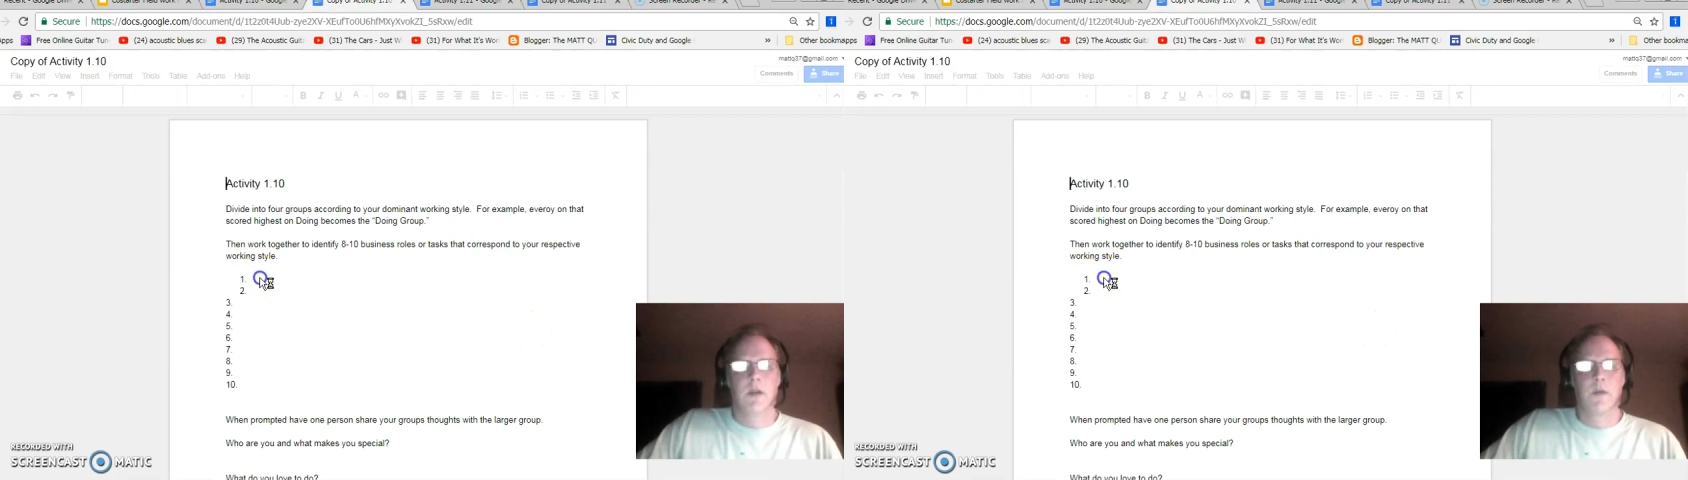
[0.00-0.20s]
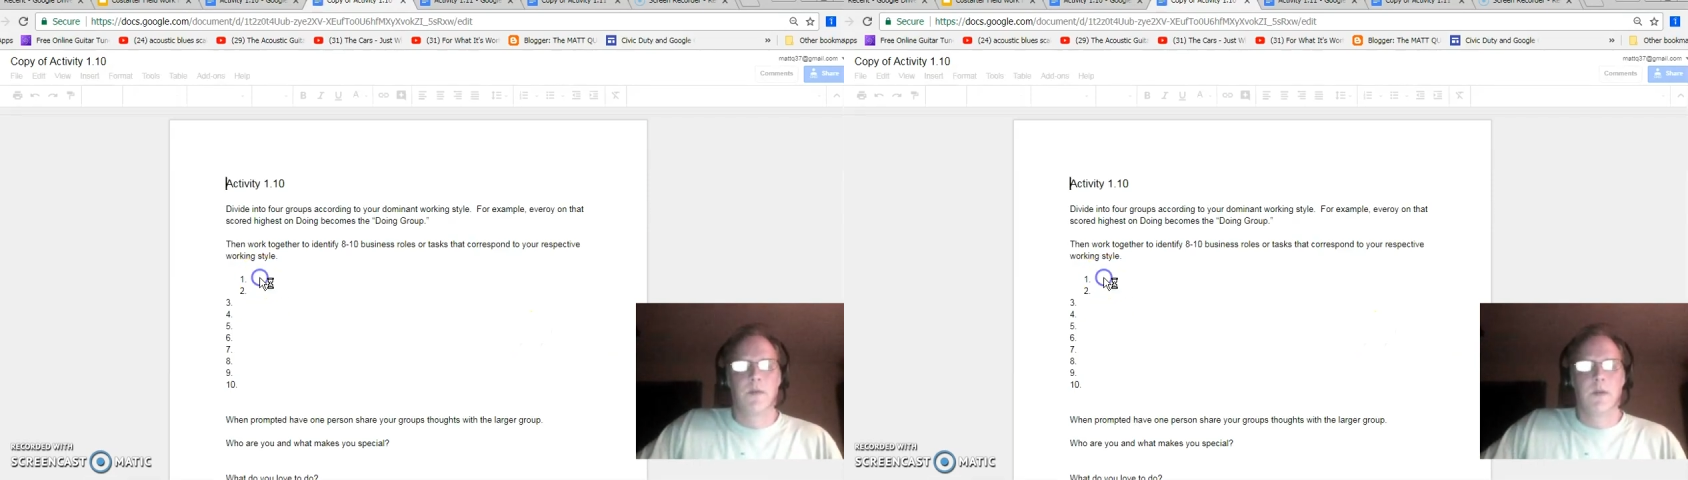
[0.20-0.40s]

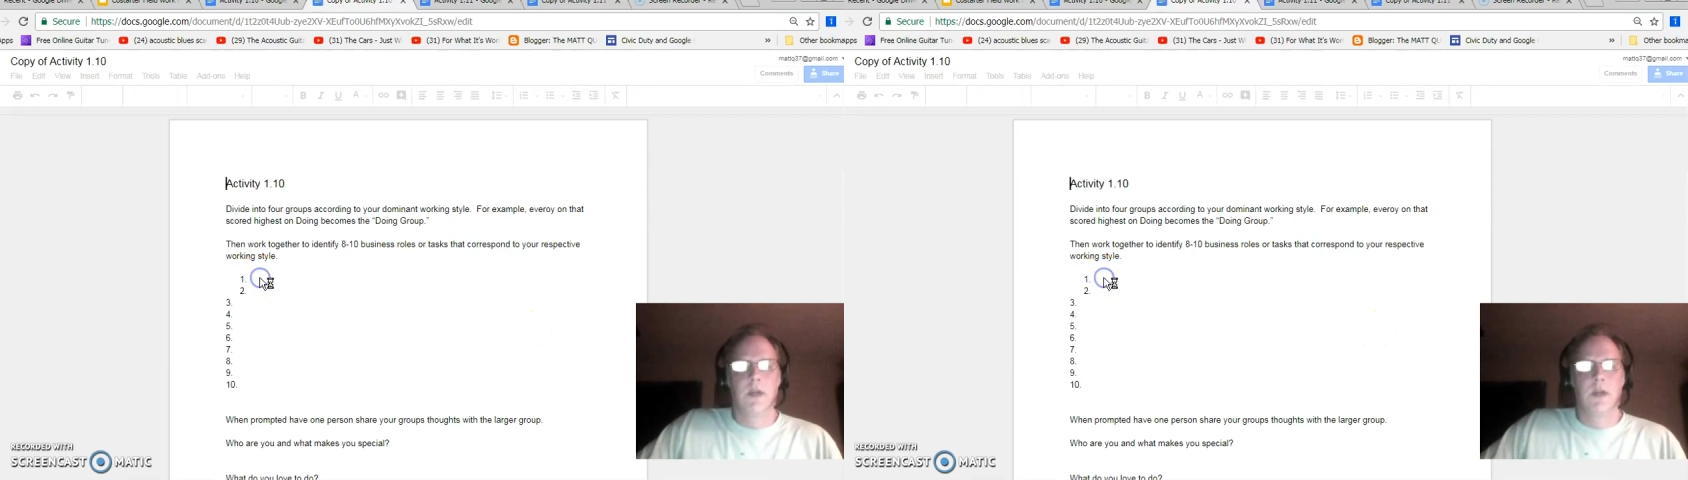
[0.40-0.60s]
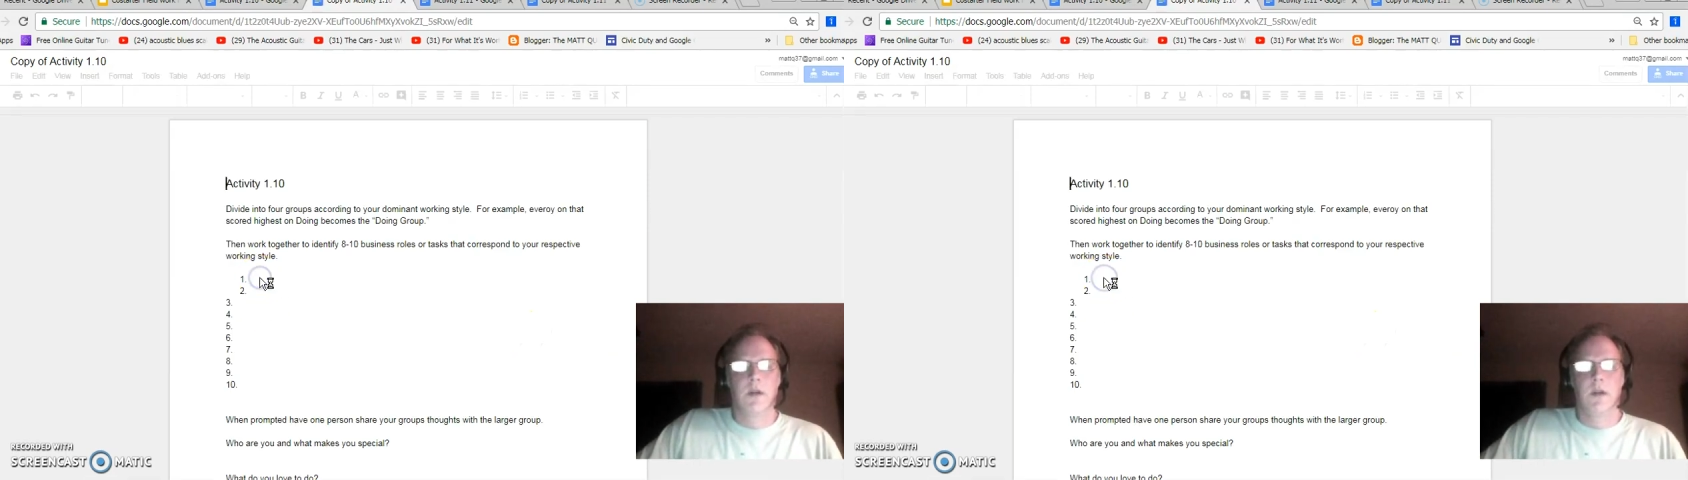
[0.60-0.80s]
go through
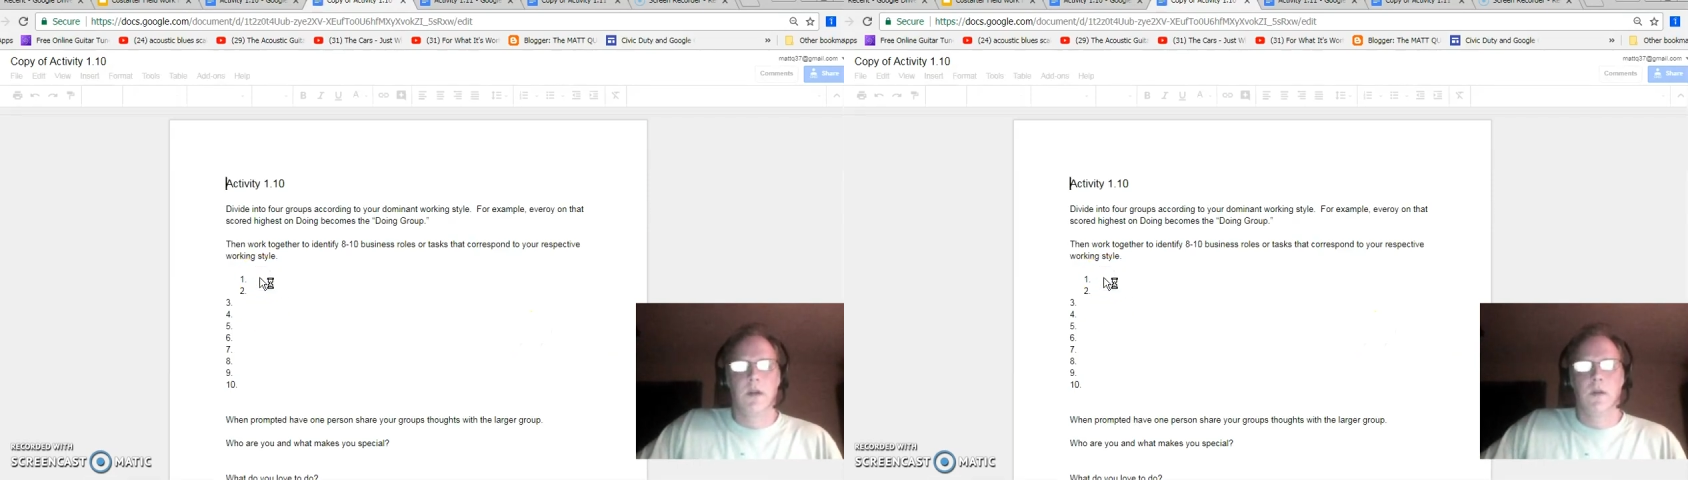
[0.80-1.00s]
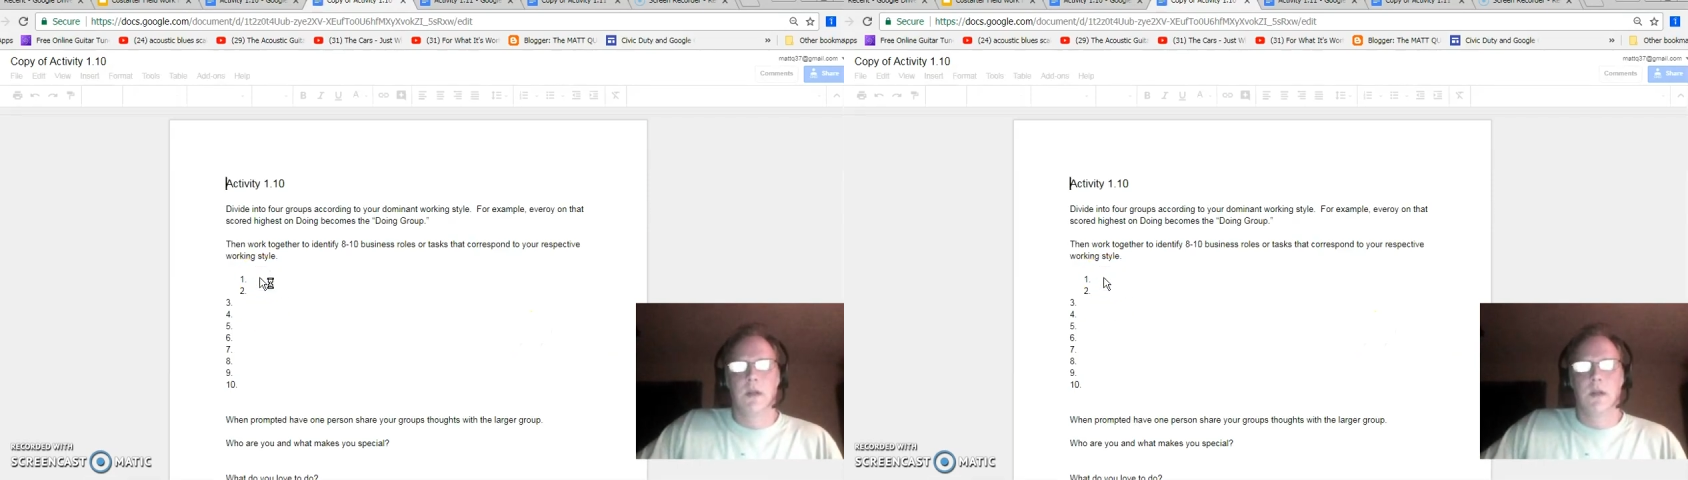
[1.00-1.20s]
here and
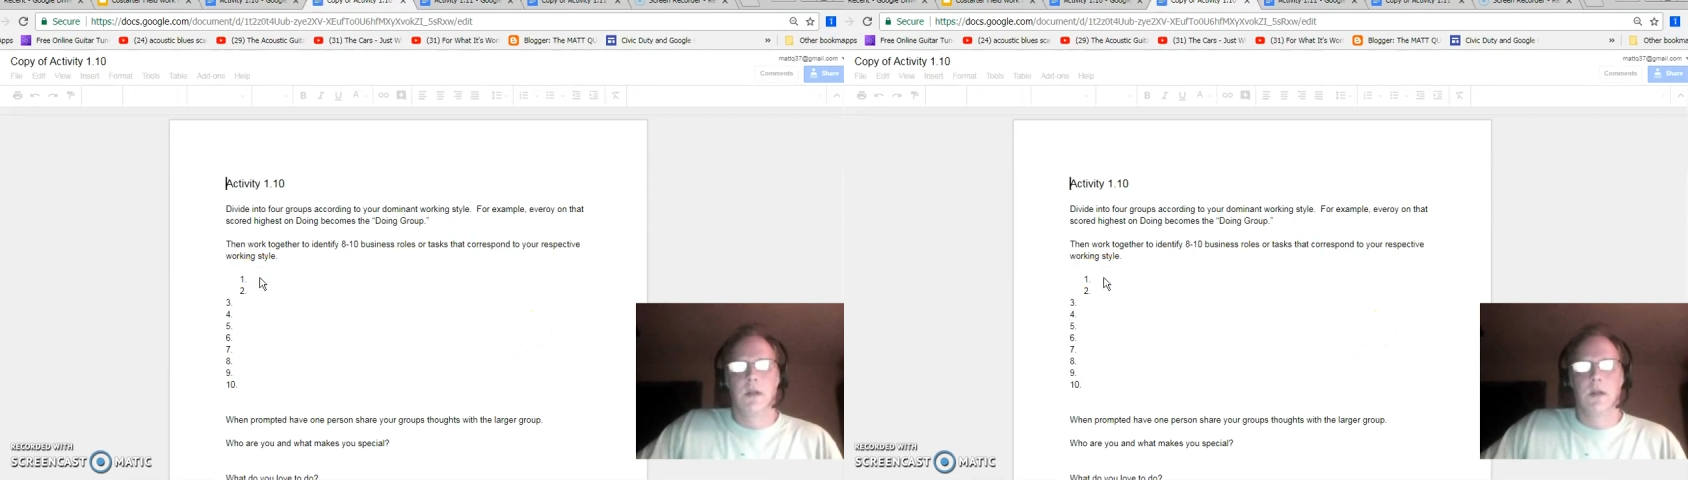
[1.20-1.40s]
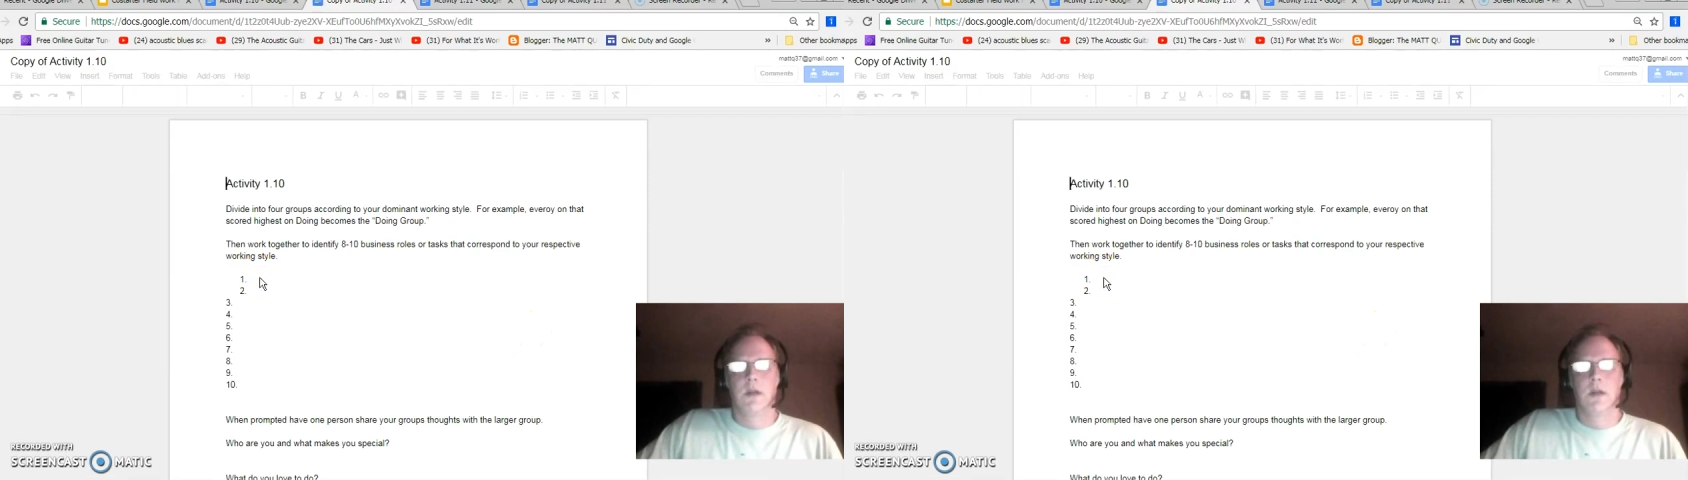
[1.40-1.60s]
you can